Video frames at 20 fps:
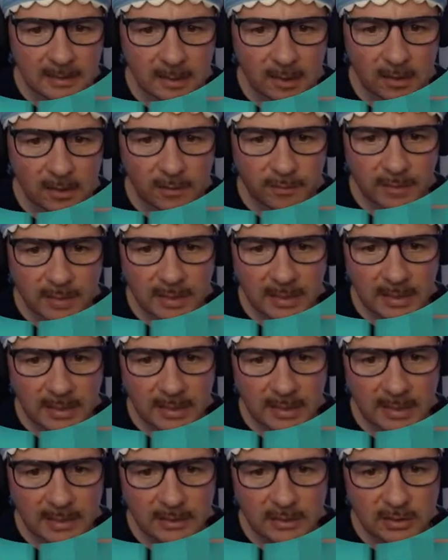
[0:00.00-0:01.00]
over
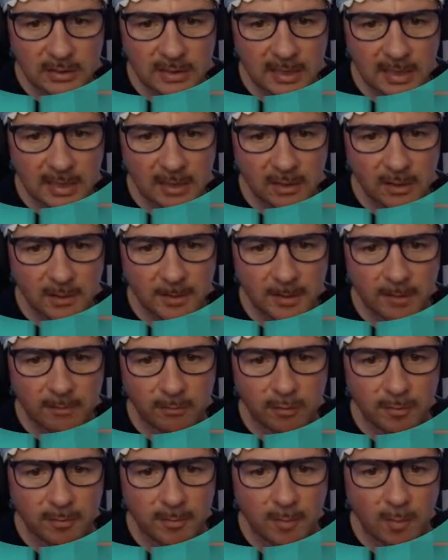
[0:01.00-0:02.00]
here, let's just get a little bit of
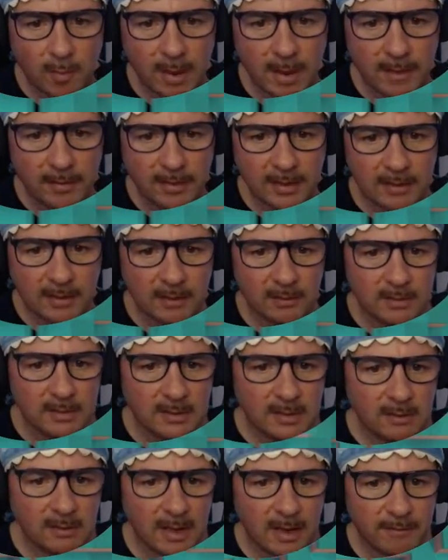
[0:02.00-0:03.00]
room away. I think they'll
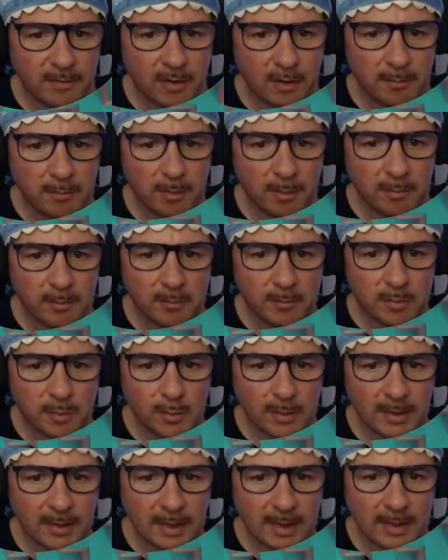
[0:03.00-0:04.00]
still have no problem
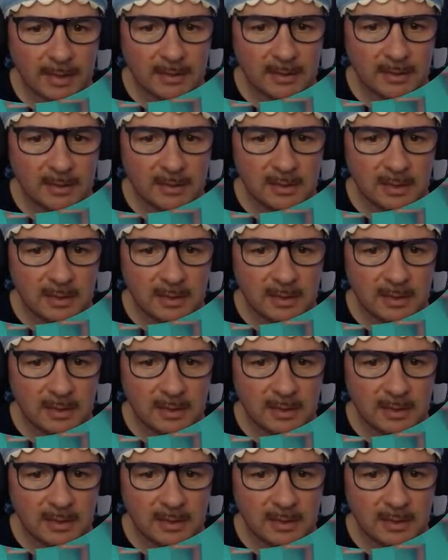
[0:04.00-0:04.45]
doing that.